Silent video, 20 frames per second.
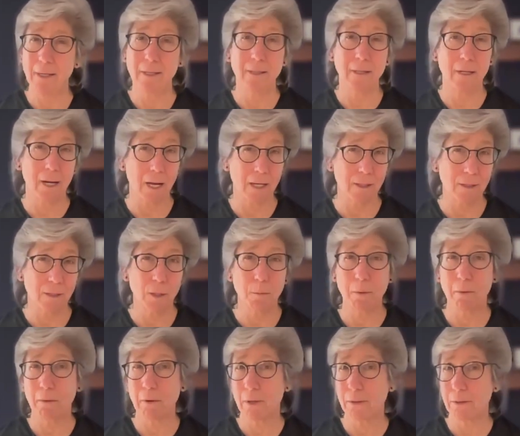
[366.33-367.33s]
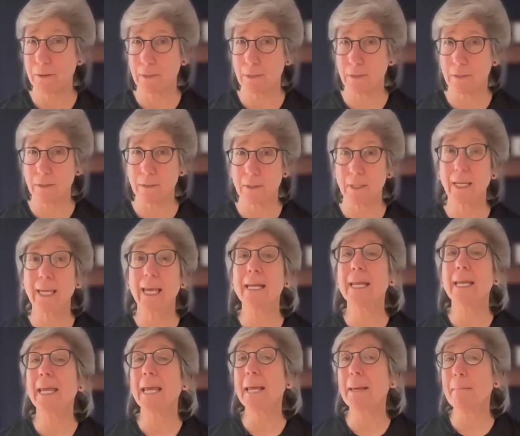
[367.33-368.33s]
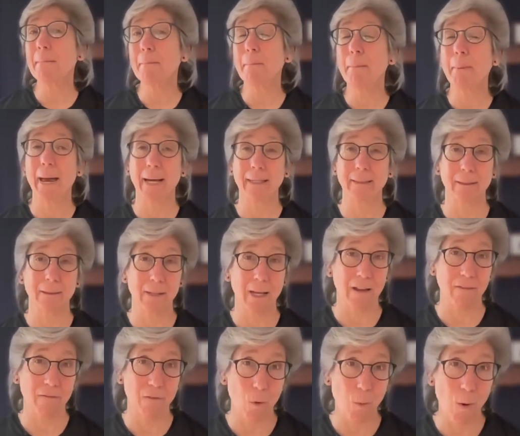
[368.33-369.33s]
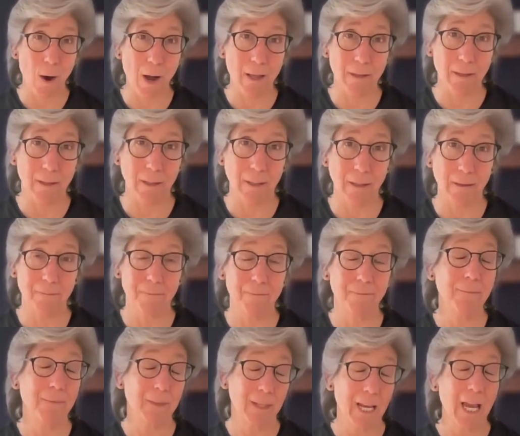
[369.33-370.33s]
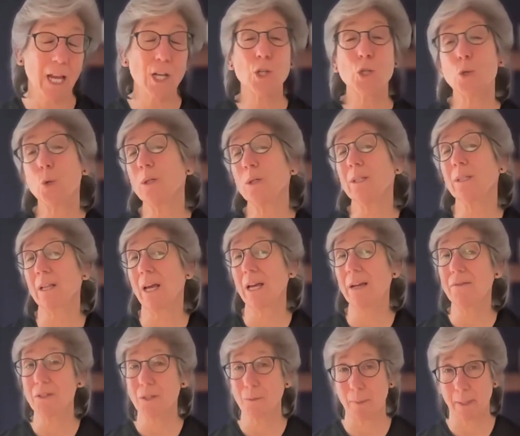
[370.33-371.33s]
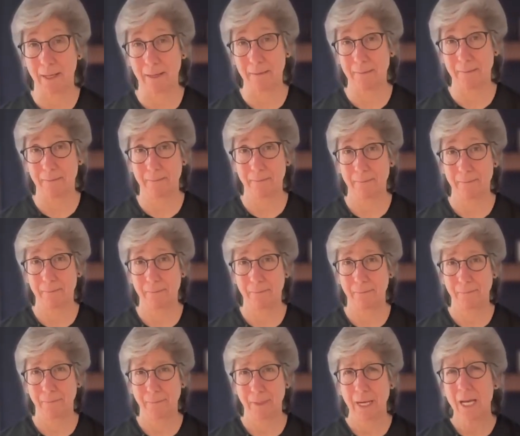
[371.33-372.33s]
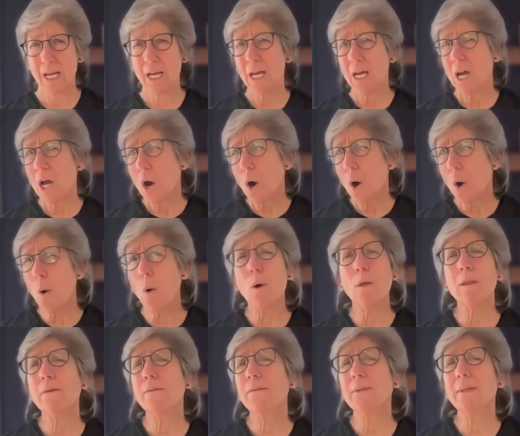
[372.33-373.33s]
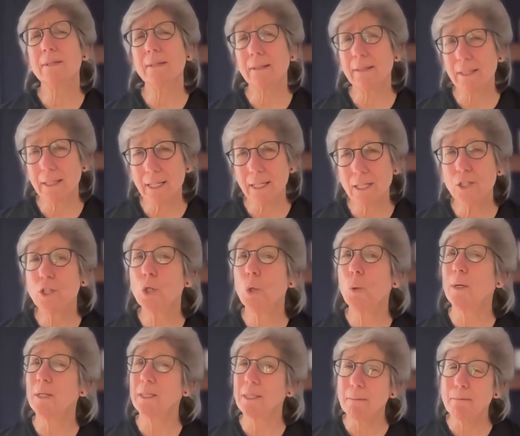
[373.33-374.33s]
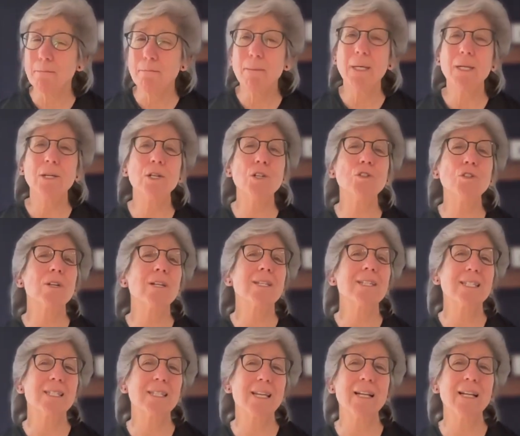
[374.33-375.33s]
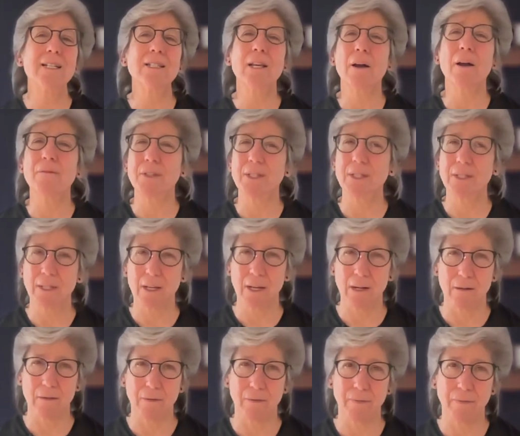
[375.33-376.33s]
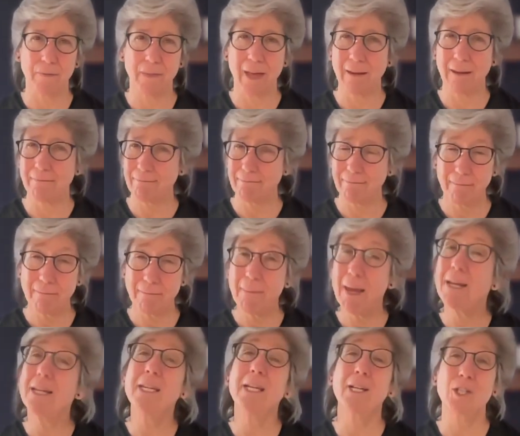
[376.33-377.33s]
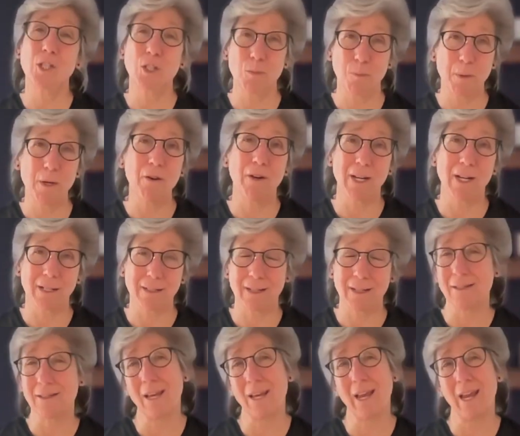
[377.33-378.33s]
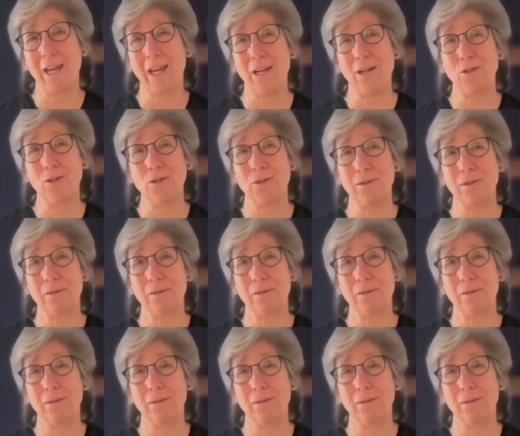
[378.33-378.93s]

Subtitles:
and osteoporosis can impact life quality and shorten lifespan. All of this leads to a diminished sense of self that many experience as they age.